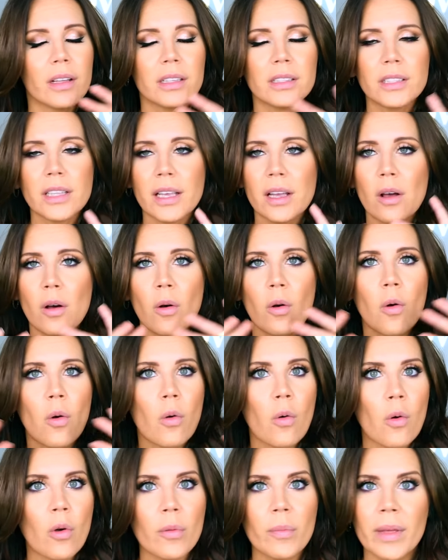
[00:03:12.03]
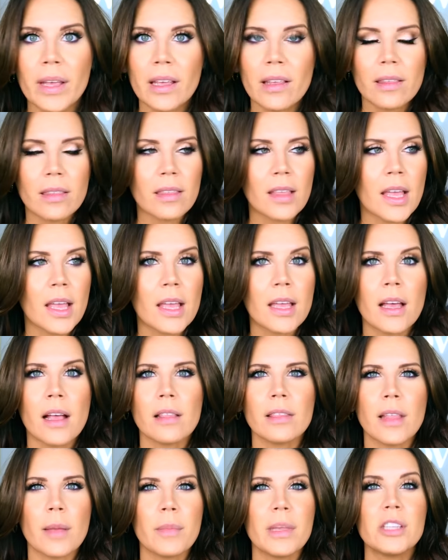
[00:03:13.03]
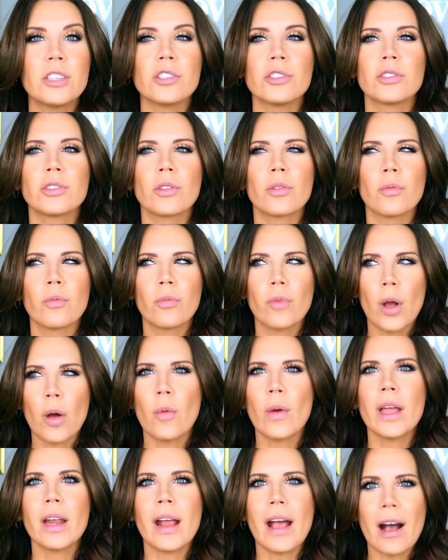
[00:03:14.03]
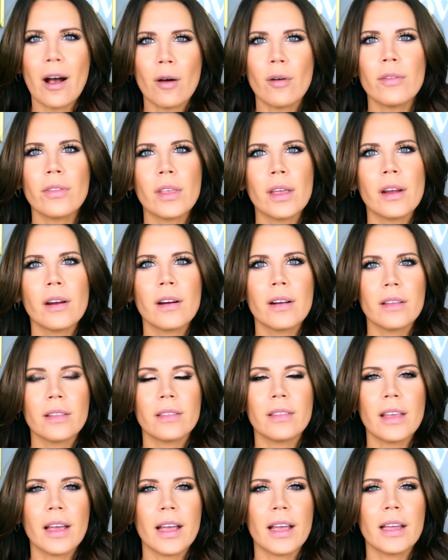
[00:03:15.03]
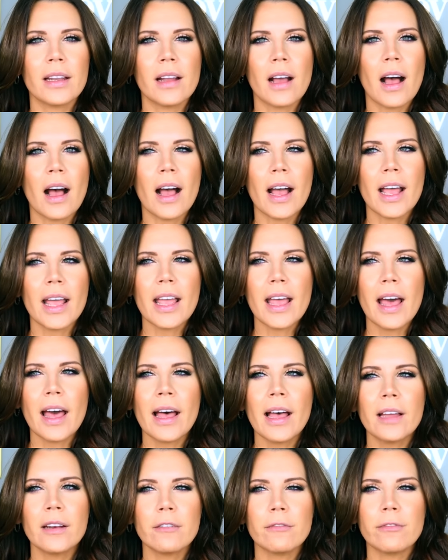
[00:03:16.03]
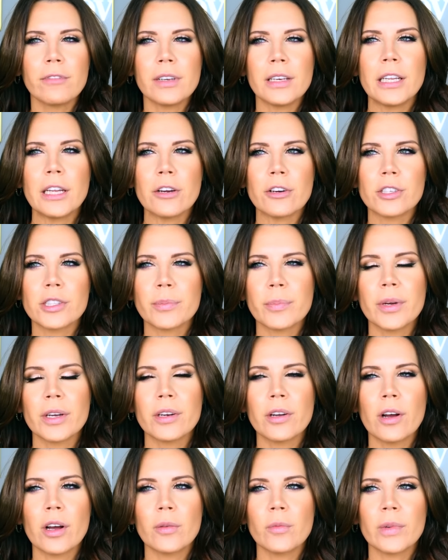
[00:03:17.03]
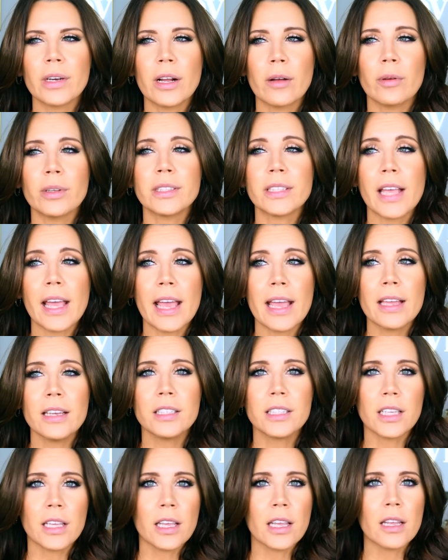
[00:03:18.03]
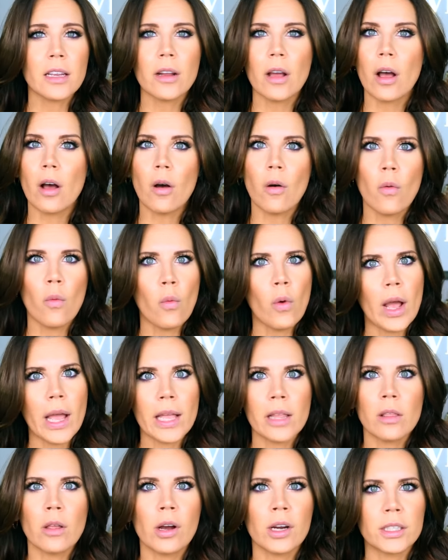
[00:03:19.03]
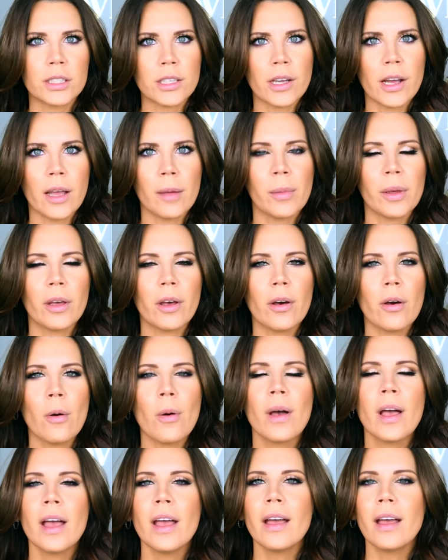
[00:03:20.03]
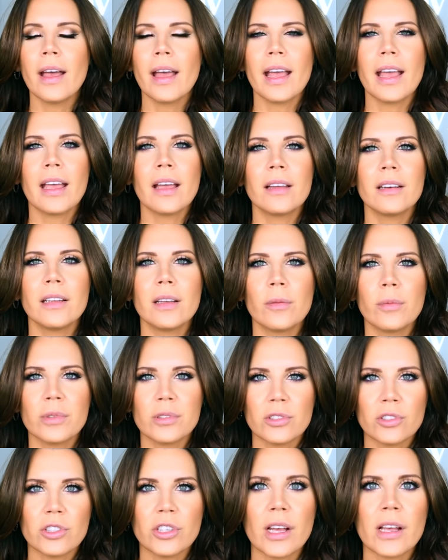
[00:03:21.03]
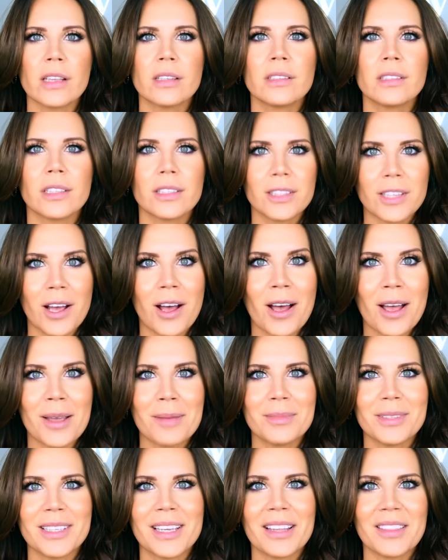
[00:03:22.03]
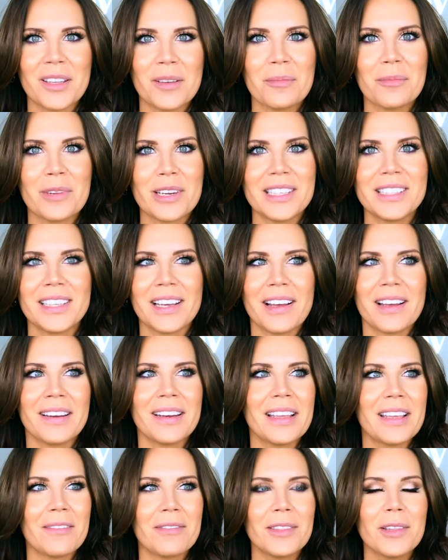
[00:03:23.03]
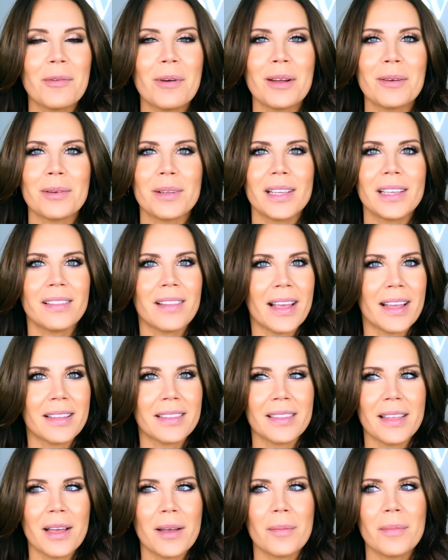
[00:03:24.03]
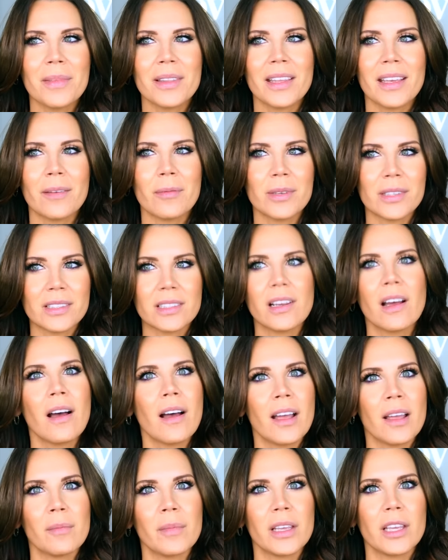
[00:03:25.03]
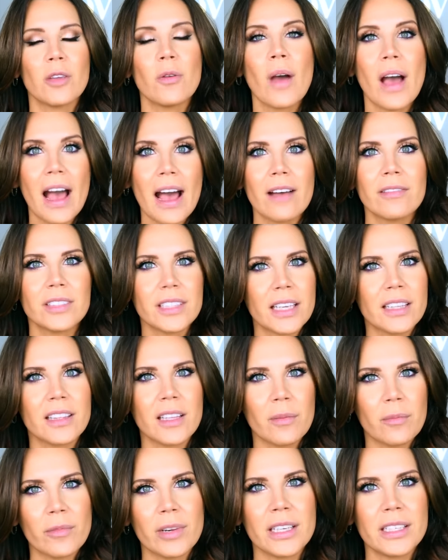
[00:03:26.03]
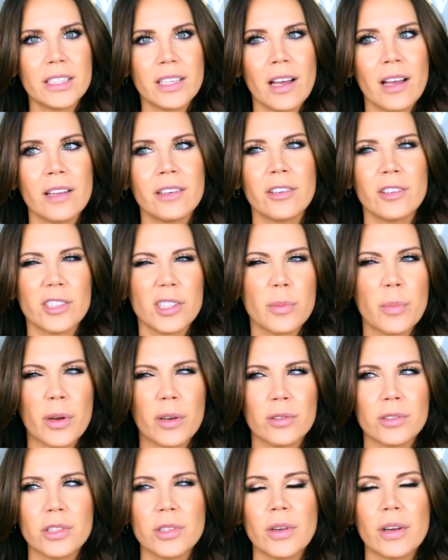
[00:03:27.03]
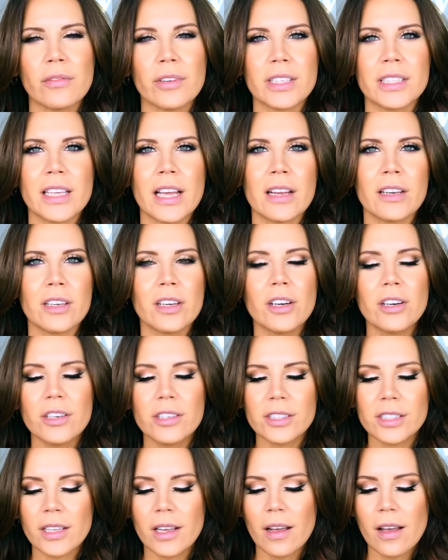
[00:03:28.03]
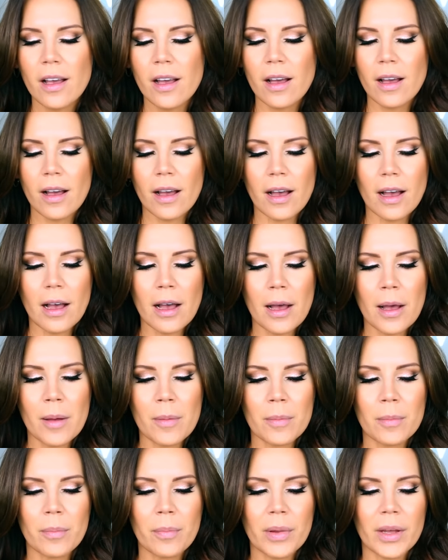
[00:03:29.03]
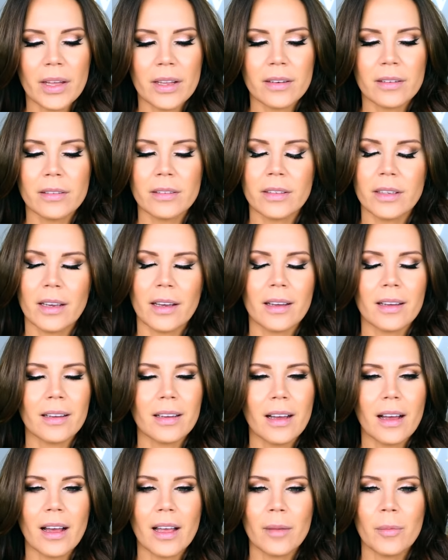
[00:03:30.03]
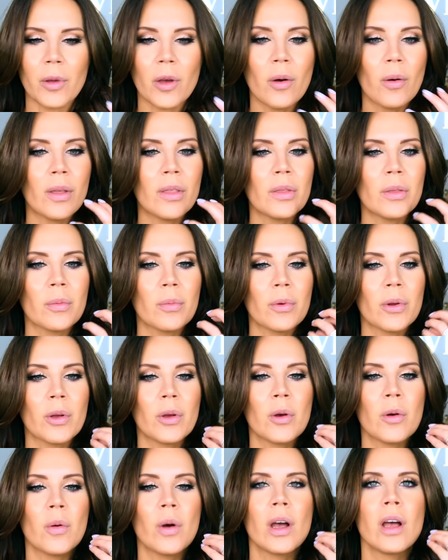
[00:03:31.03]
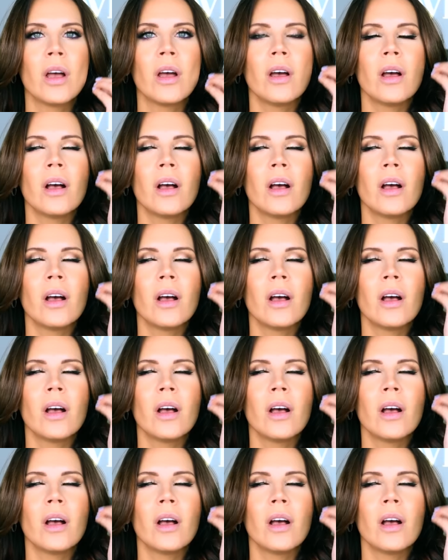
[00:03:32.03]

it's like a whole big thing. Let me just throw it out there that I had veneers put on when I was 18 a way long time ago, and it was just time to get them redone. Even though I really liked them, it was time. Like you have to get them redone. You're supposed to every 10 years. Um, but yeah, I'm going through